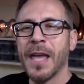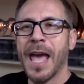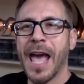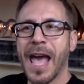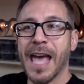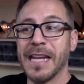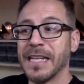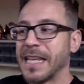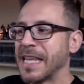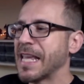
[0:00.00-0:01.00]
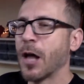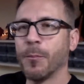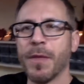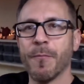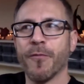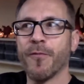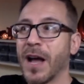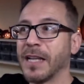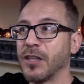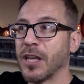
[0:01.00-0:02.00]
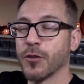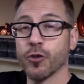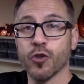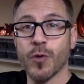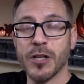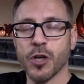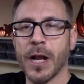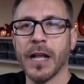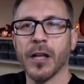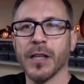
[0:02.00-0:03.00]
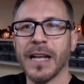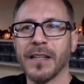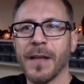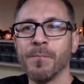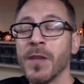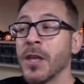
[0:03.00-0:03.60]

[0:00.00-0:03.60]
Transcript: and he helped them find the other treasure and collect it,